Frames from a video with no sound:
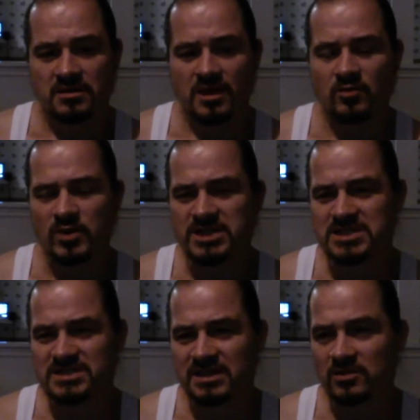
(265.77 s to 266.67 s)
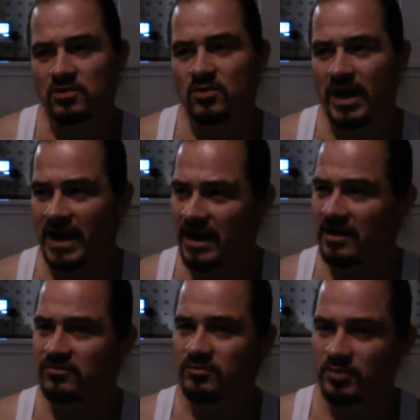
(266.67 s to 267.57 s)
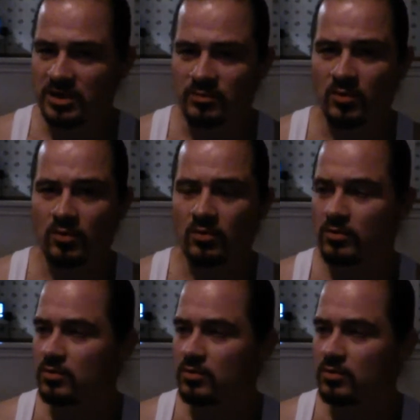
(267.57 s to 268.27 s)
and we still have people